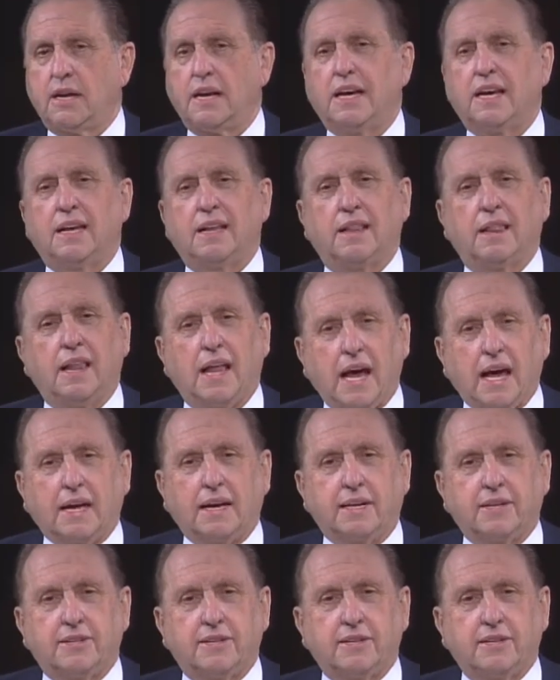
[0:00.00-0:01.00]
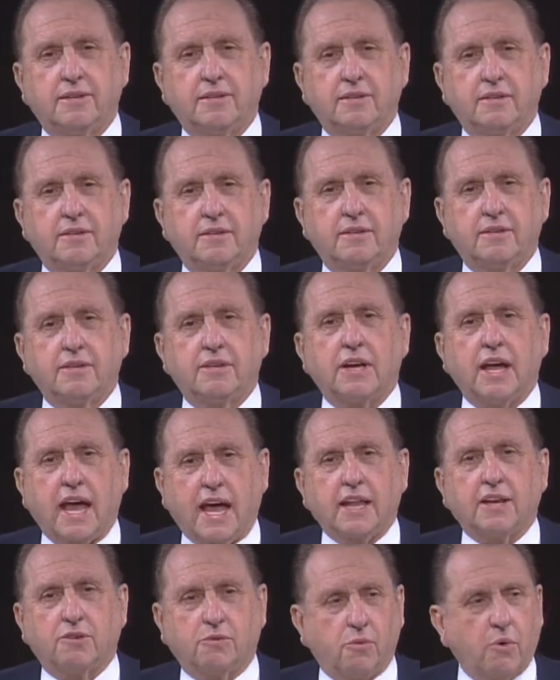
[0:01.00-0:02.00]
a light
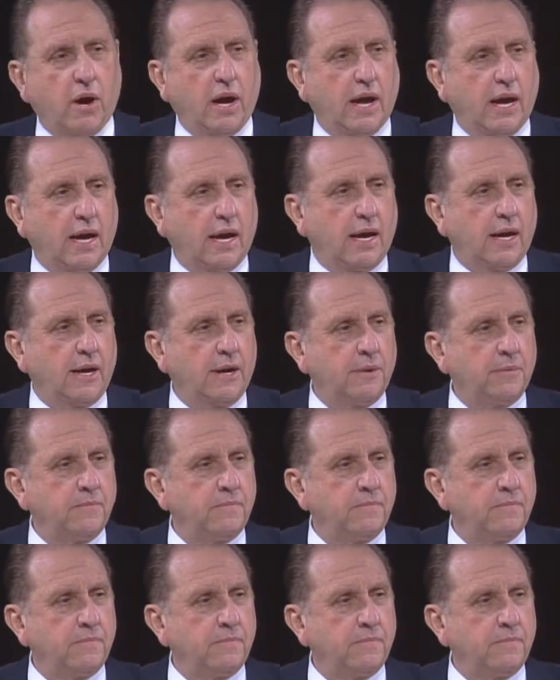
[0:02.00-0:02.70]
and a way.